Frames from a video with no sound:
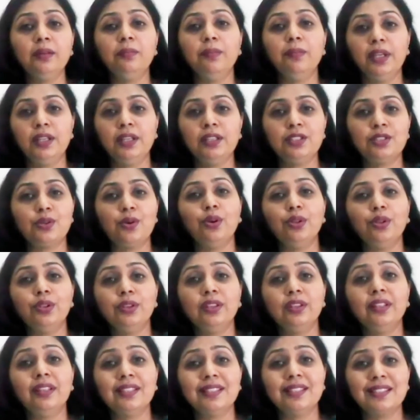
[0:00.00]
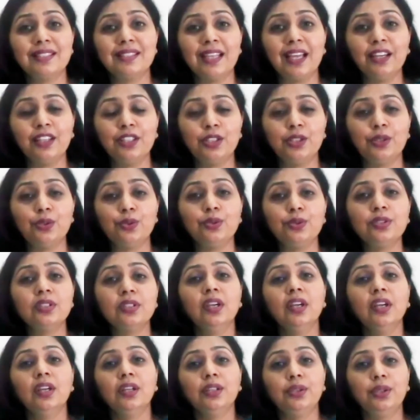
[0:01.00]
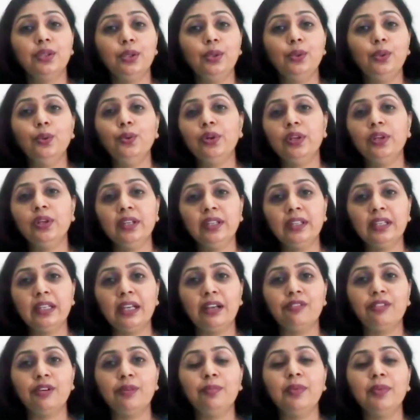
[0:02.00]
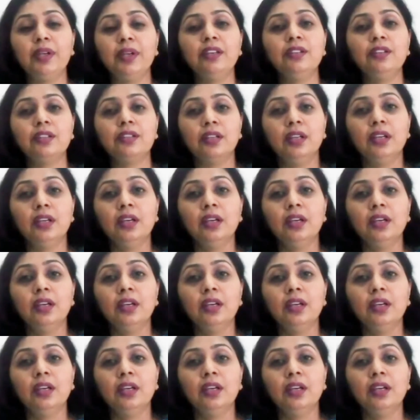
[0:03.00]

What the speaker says: based on the statutes, the local government